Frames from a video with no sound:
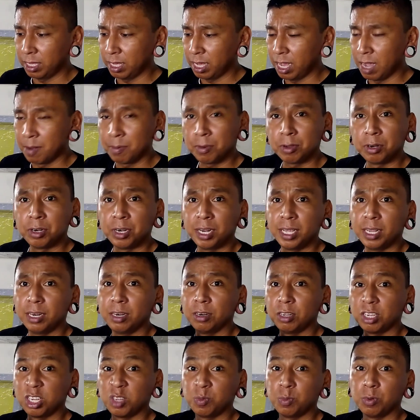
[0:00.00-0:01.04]
I'm gonna need
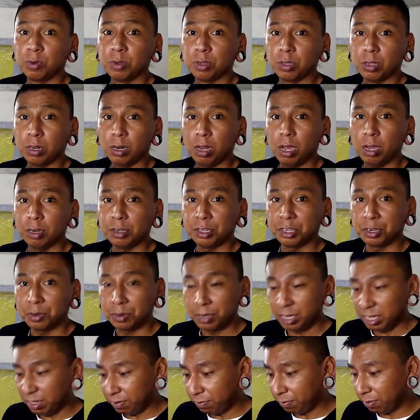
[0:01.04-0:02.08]
to expose a lot of
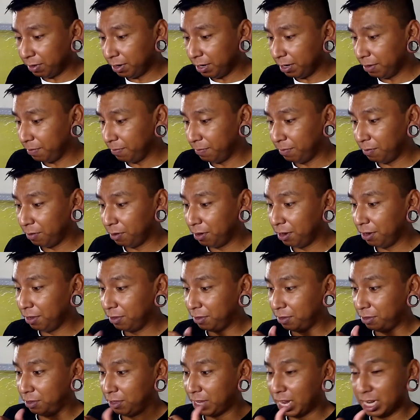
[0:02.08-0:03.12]
screens for
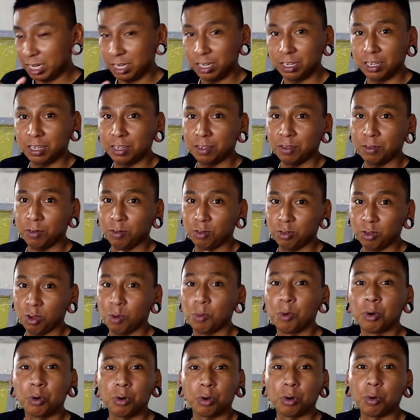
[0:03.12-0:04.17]
it actually, so
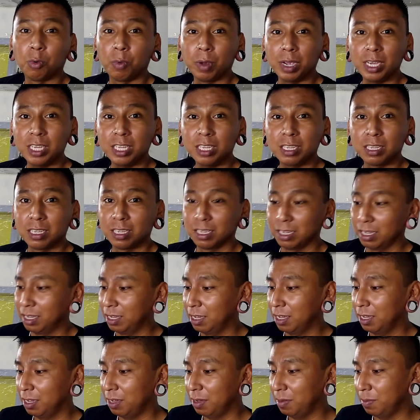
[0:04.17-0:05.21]
it won't go to waste.
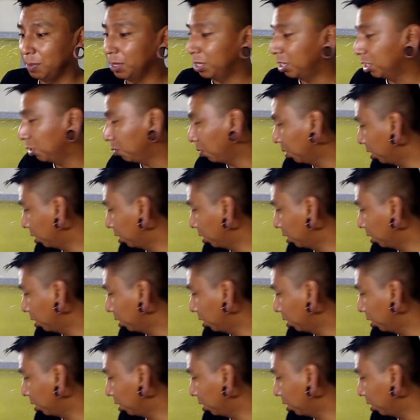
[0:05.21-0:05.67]
Because